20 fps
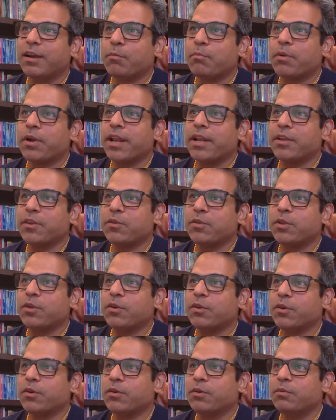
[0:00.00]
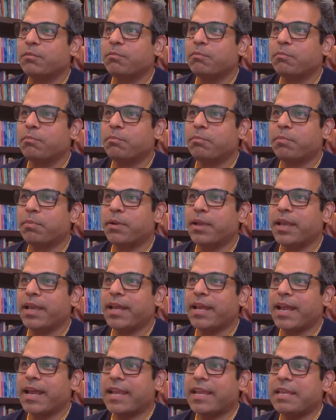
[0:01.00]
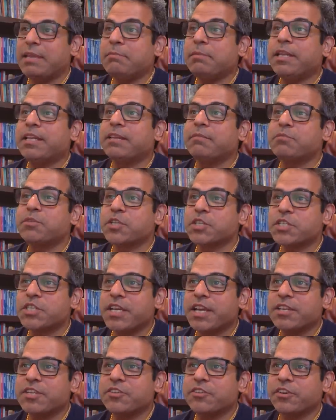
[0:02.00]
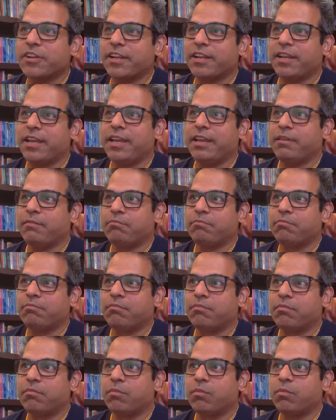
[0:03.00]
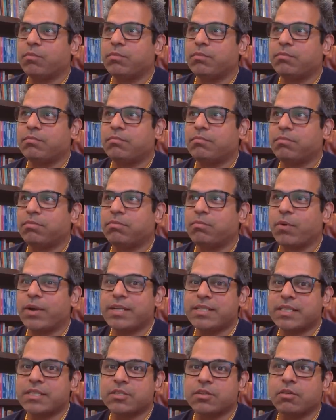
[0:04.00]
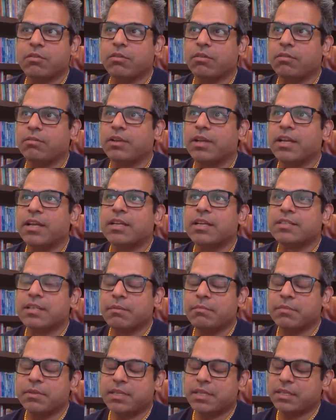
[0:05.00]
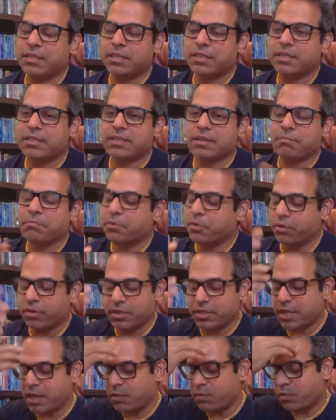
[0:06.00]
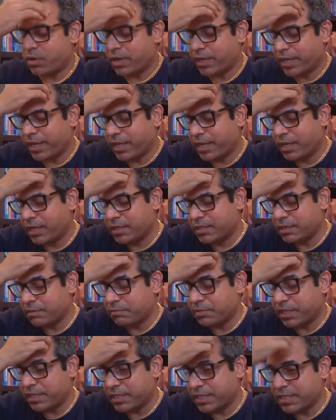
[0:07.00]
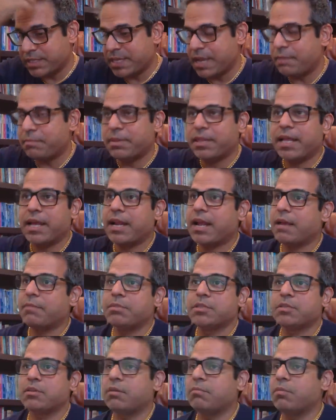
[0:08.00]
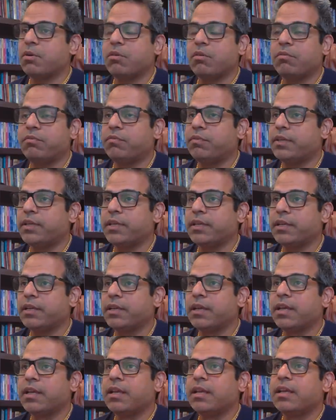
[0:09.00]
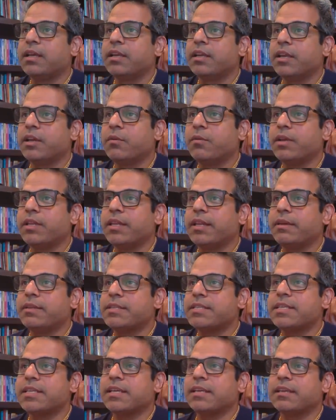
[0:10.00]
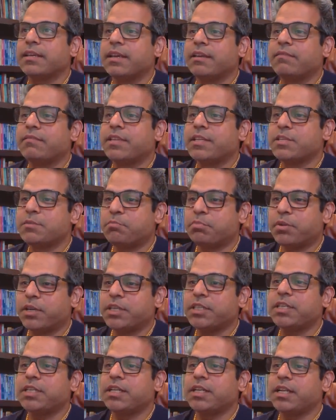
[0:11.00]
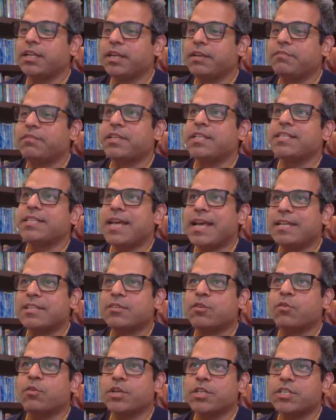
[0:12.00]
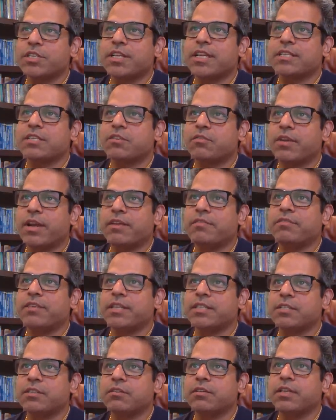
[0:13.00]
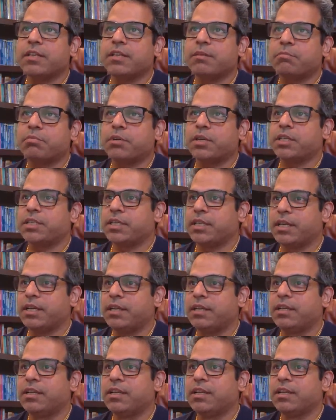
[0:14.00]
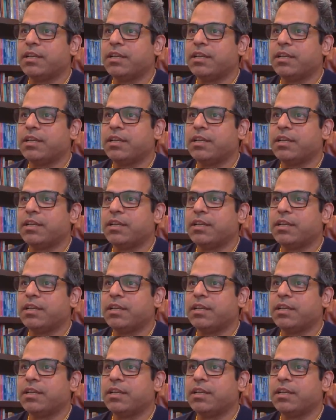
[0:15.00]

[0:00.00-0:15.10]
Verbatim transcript: a brand new logo, and I emailed him just yesterday. Hey, where's this logo? Some this computer's not working. Something this happened, that happened. So I'm hopefully, you know what? Let's see if this Prashna, if this has question has arrived. Let's look at the Prashna